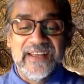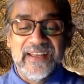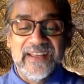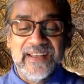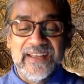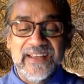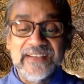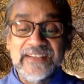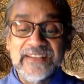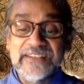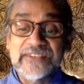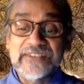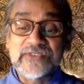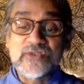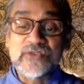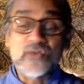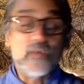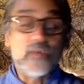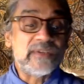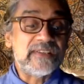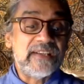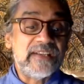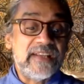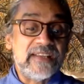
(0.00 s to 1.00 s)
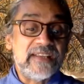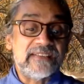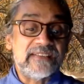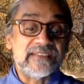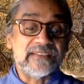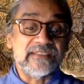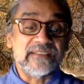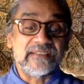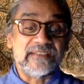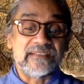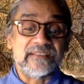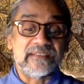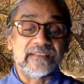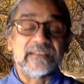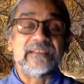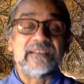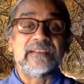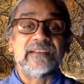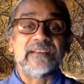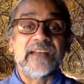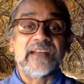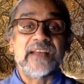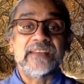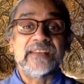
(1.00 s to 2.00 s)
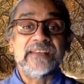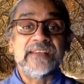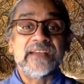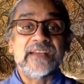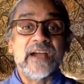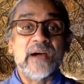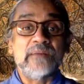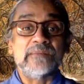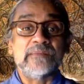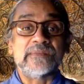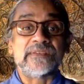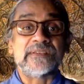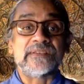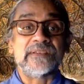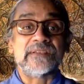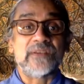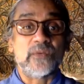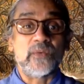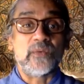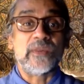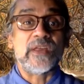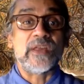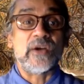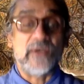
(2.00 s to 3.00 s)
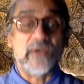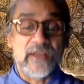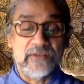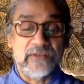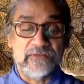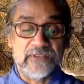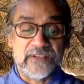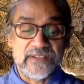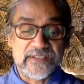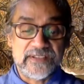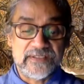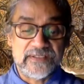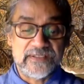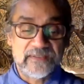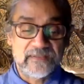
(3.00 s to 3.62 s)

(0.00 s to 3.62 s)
In this too was a lesson. Nothing comes without effort.